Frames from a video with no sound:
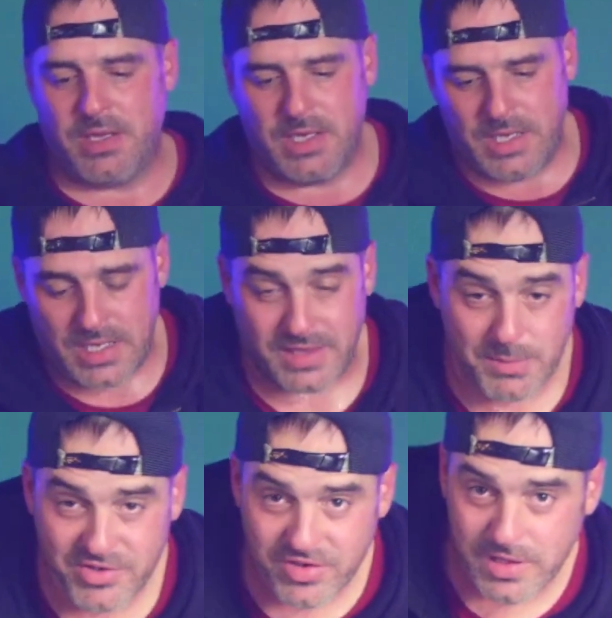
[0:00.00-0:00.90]
Did I
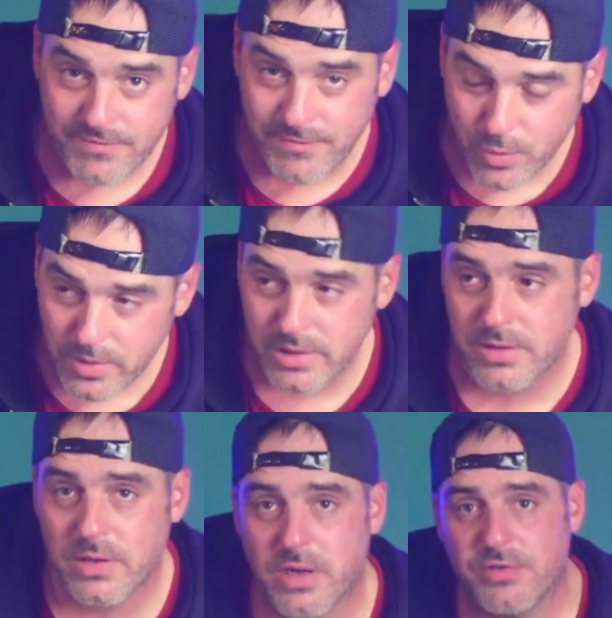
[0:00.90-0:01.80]
mention I live in Florida?
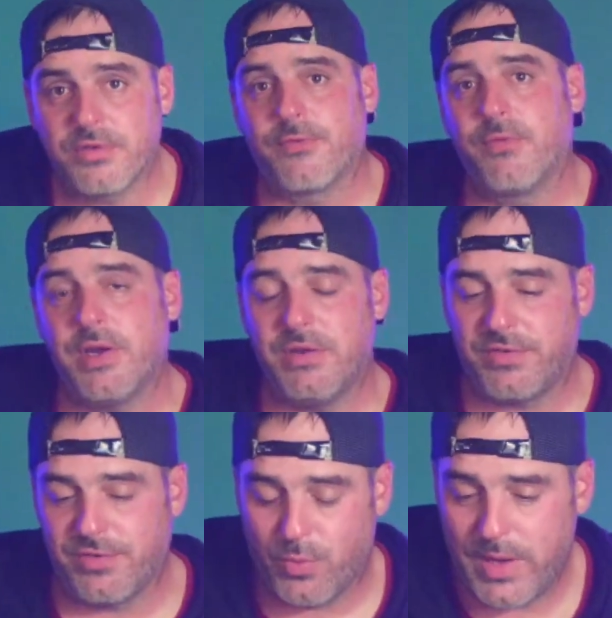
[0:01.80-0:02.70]
Because it's freaking
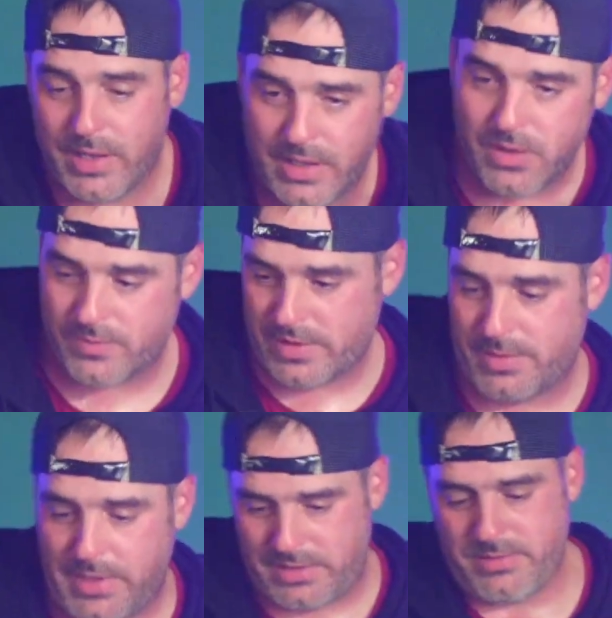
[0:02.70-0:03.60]
sweating over here,
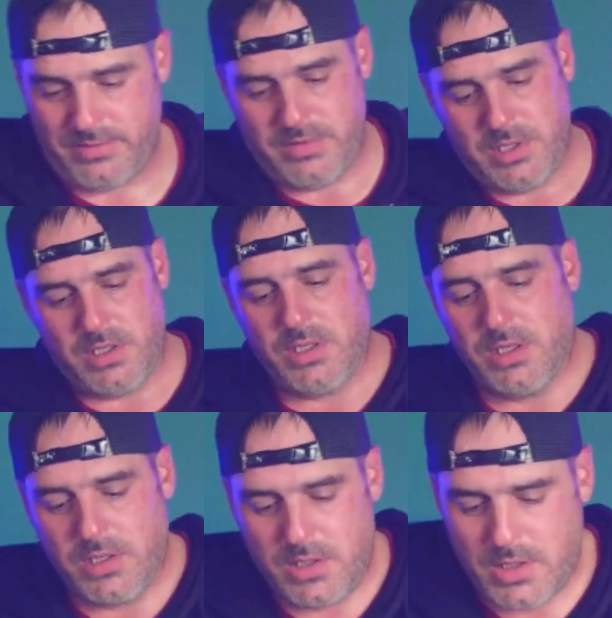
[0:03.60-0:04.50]
man.
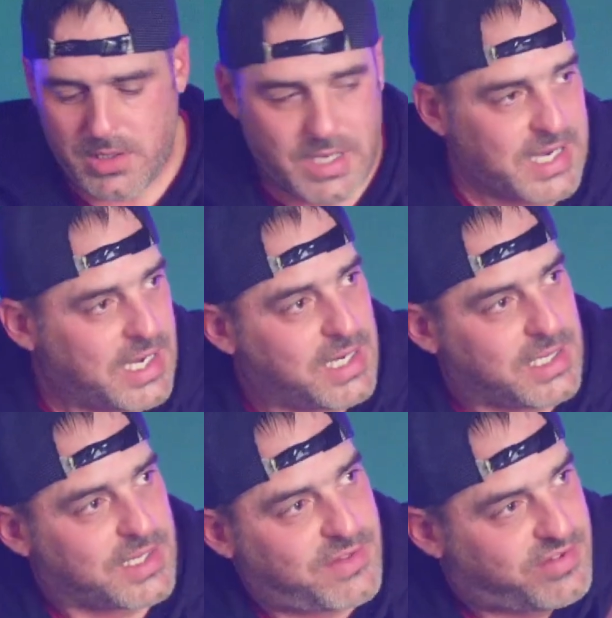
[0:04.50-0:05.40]
I kind of
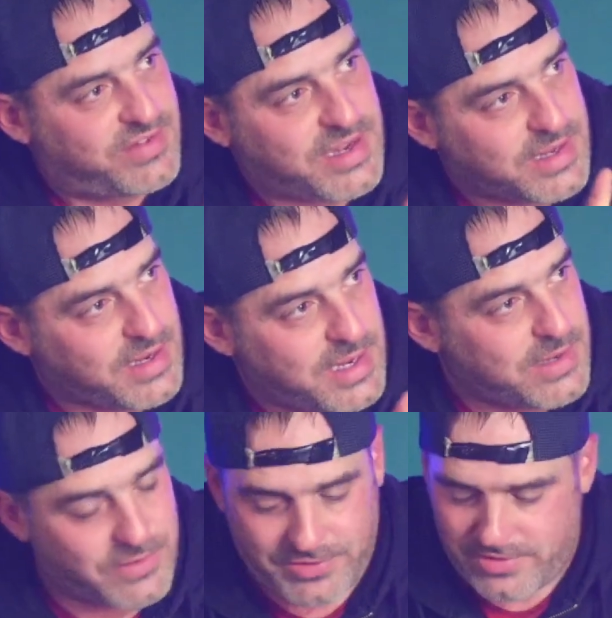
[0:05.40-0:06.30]
like this second
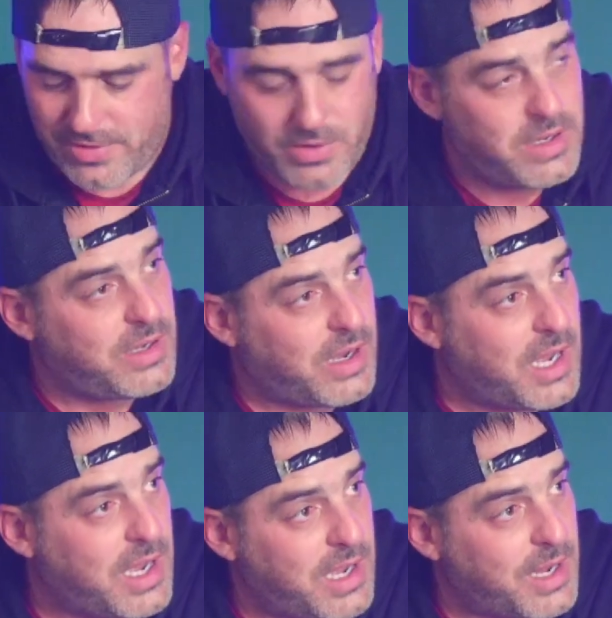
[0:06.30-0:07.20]
angle, so
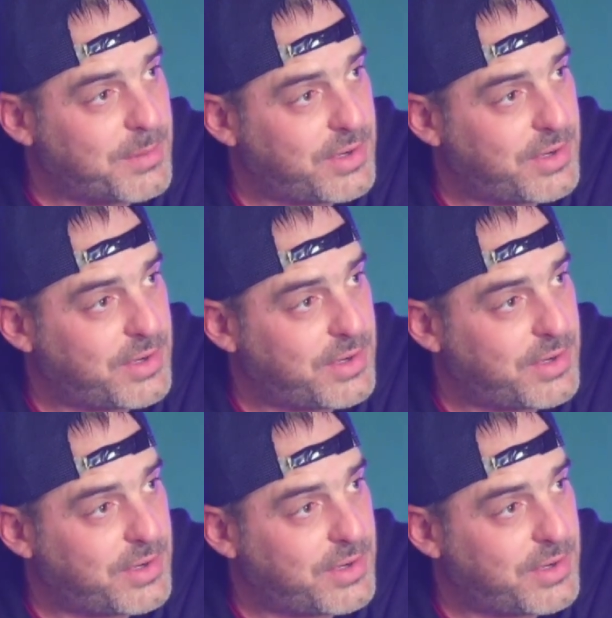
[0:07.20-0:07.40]
I'm gonna